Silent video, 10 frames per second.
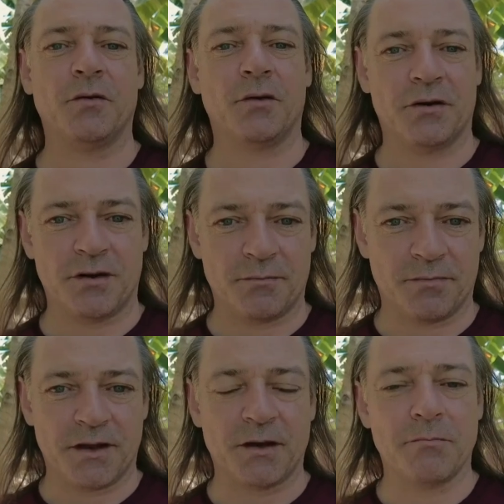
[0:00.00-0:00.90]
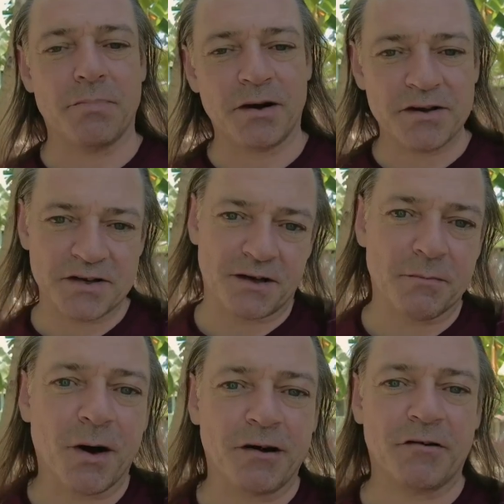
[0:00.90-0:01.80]
you and, you know, policing
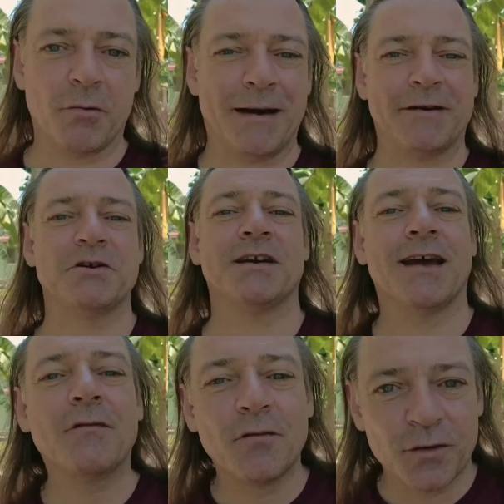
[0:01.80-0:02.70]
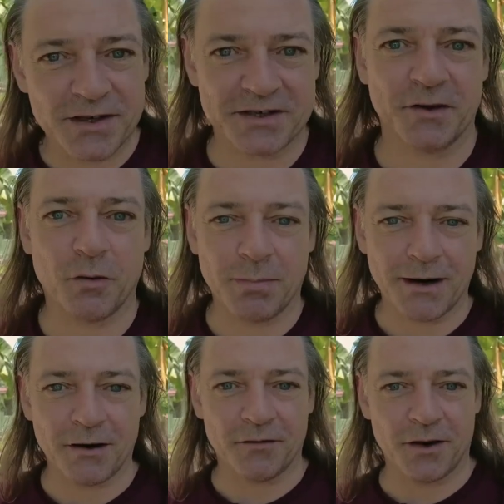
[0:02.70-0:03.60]
and micromanaging every single
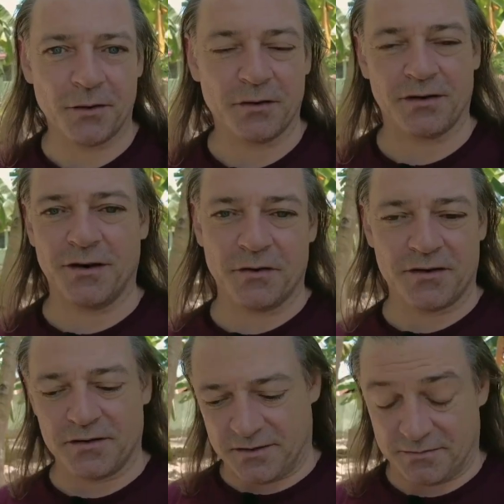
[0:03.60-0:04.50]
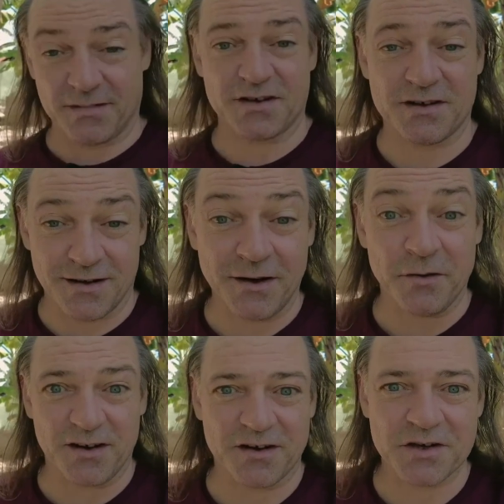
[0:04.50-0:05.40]
part of you. And I know that
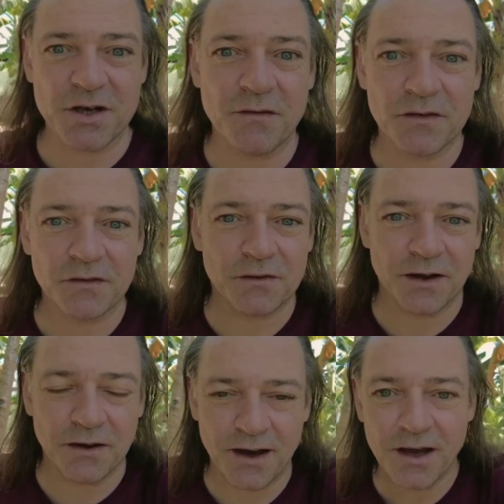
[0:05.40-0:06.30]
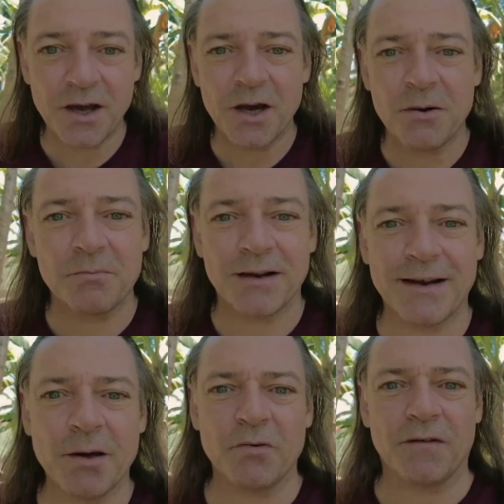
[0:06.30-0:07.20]
the Conservatives have done that, but
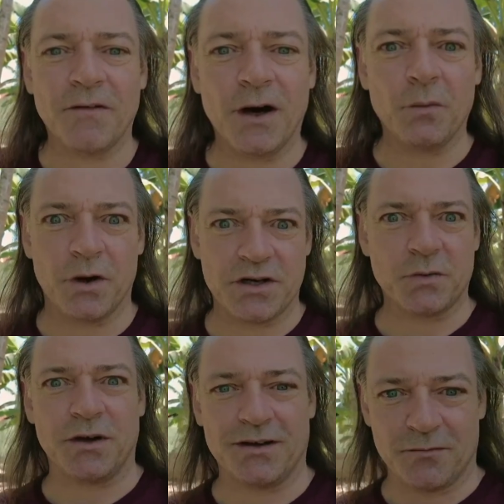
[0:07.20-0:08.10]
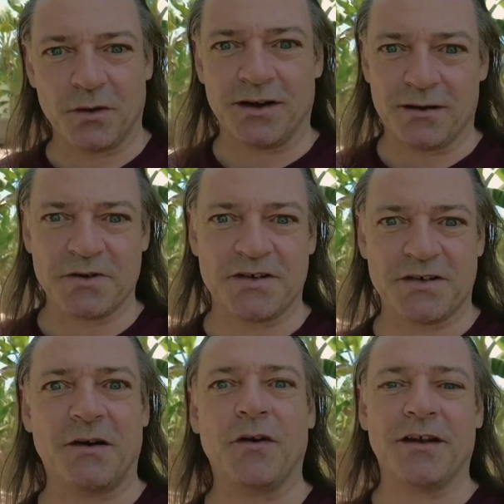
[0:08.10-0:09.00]
Labour are far worse when it comes to
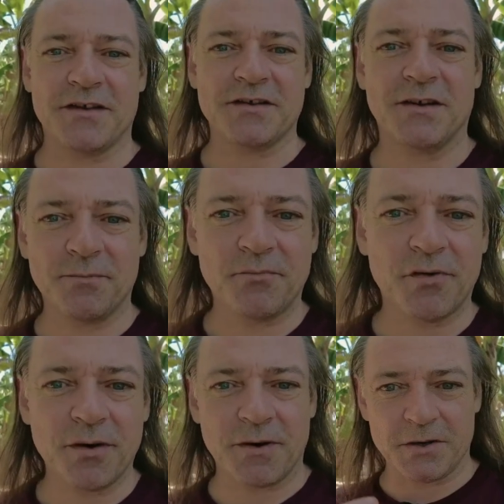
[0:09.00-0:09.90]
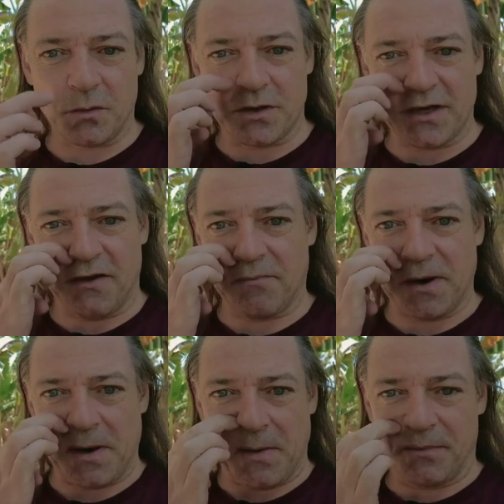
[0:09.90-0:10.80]
stuff like this, and they pretty much always have
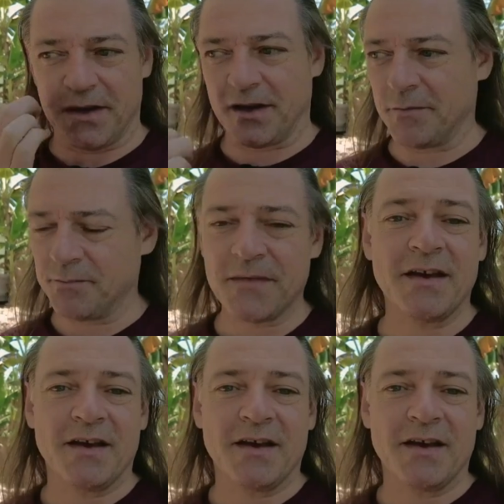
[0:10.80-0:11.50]
been, you know.